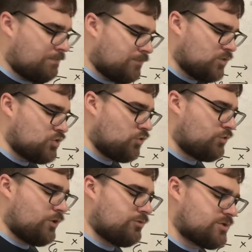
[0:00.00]
you'll
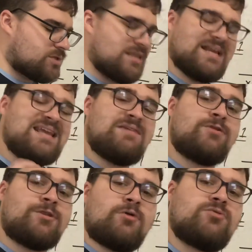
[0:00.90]
notice that
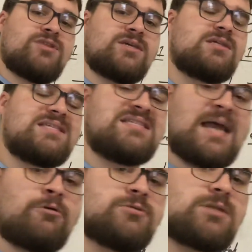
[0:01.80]
even though this
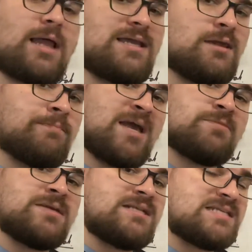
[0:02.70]
sounds like it
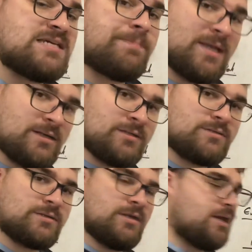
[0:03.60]
might be
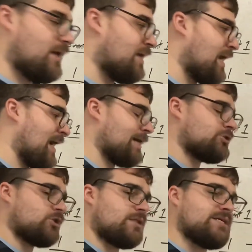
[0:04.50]
dependent, it
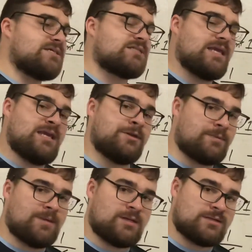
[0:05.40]
actually is
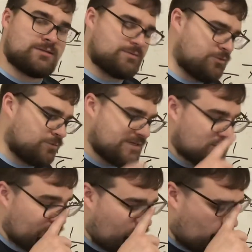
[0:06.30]
independent. The
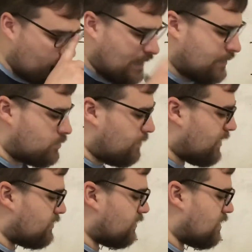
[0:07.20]
reason for that is
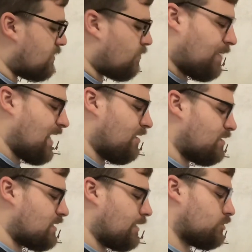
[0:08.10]
because it says a bag
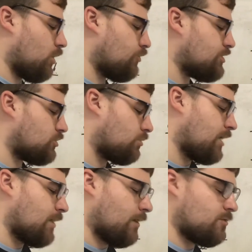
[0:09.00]
contains all these
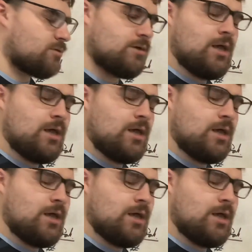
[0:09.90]
crayons.